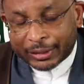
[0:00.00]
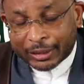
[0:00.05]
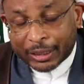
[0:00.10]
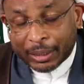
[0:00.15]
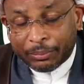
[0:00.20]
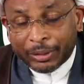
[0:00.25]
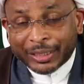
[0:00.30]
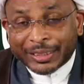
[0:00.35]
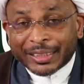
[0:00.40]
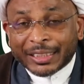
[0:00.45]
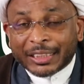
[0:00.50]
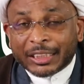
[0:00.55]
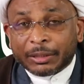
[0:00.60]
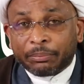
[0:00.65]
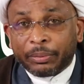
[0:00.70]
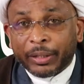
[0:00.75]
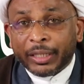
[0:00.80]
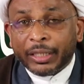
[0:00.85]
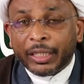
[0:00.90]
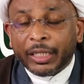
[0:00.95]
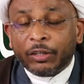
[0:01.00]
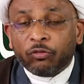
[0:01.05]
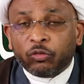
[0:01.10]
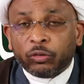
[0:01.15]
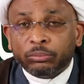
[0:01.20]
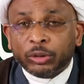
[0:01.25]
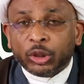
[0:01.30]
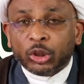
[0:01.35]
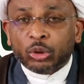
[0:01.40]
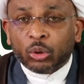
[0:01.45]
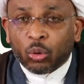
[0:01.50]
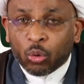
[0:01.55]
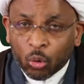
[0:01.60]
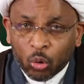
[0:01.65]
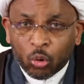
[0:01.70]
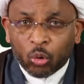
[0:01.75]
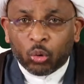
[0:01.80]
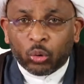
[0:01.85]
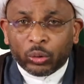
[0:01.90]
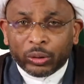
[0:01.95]
to be suspended from
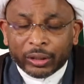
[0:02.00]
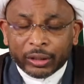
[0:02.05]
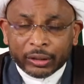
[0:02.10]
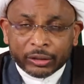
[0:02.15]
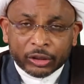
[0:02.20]
school,